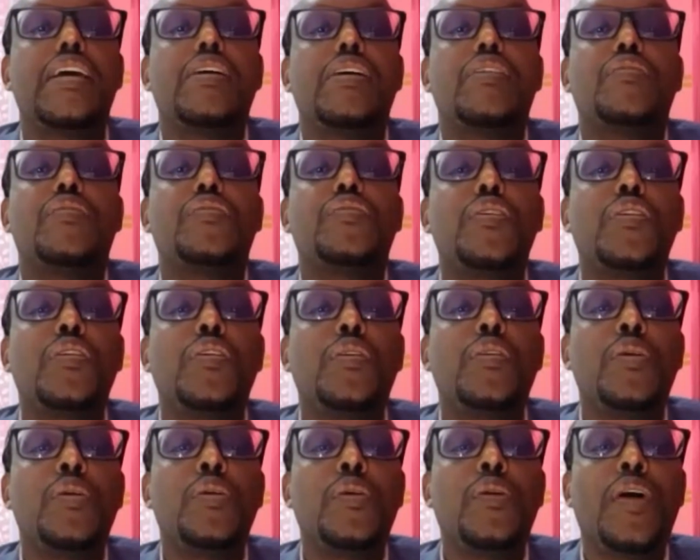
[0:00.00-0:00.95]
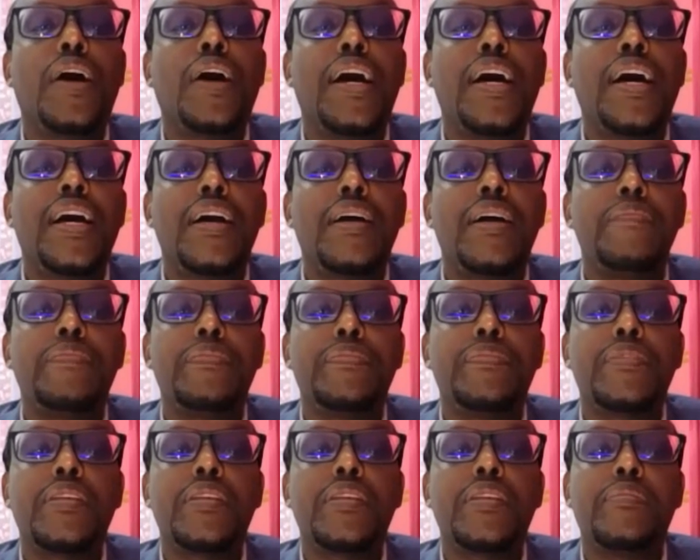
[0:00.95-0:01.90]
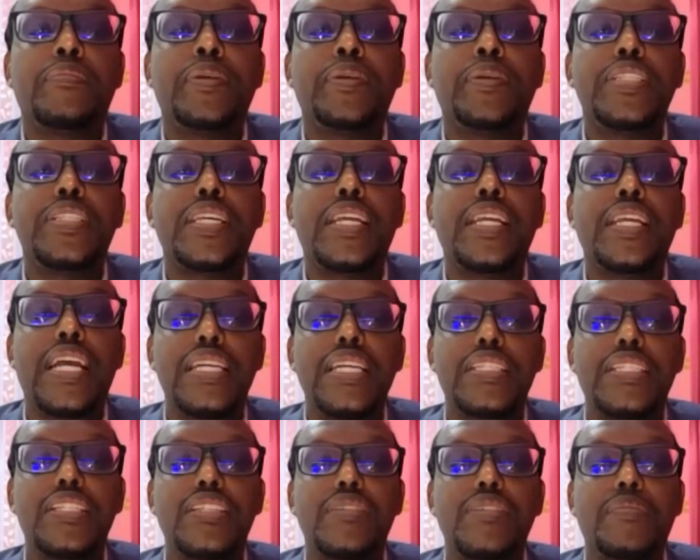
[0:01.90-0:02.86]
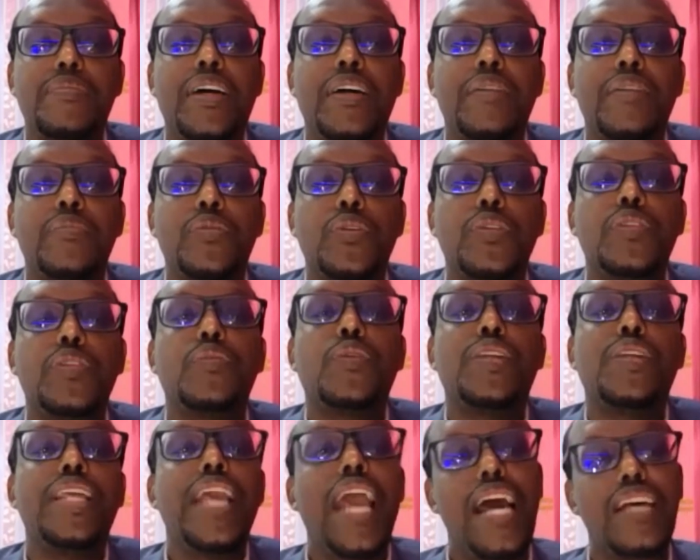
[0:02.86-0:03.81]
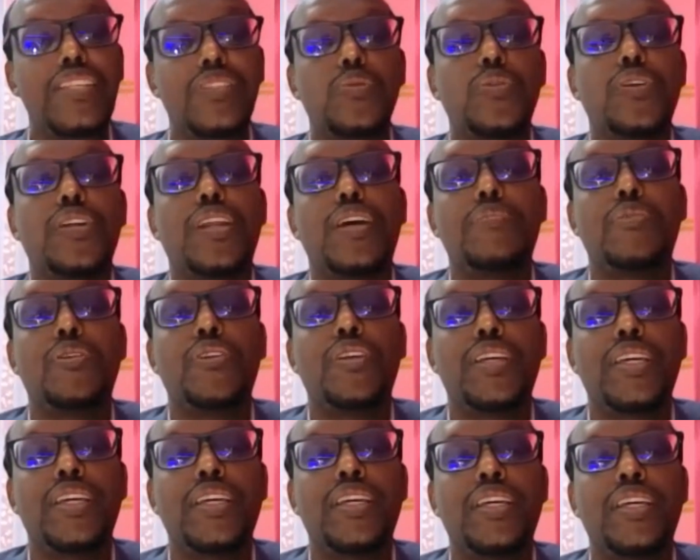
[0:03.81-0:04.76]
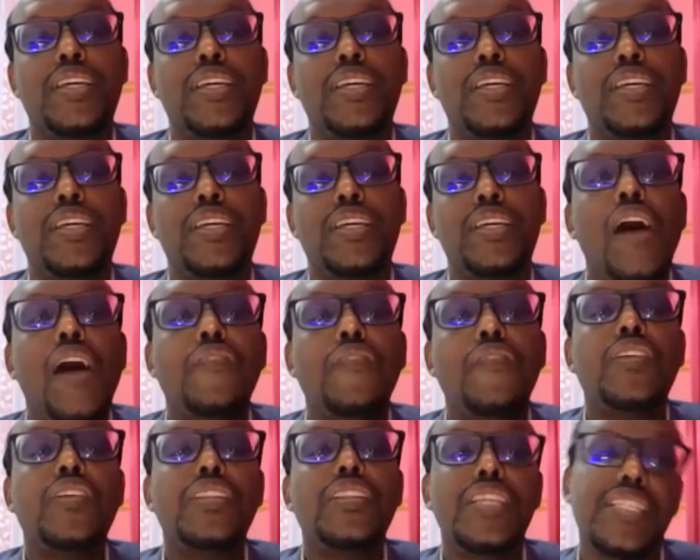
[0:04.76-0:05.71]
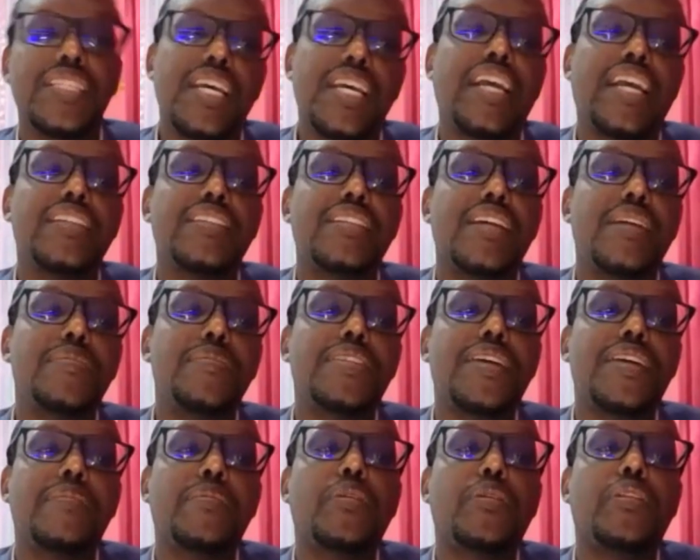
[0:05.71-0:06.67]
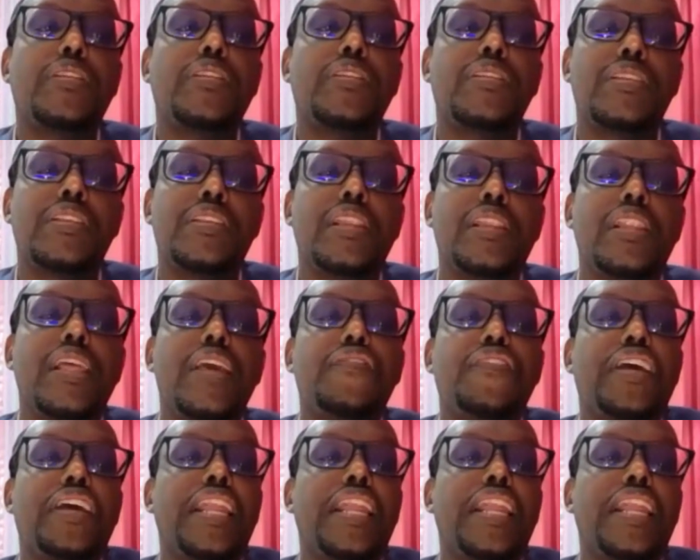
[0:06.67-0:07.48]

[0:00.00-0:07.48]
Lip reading: For President Hassan Sheikh Mohamud, what he has to worry about is often the second term is about leaving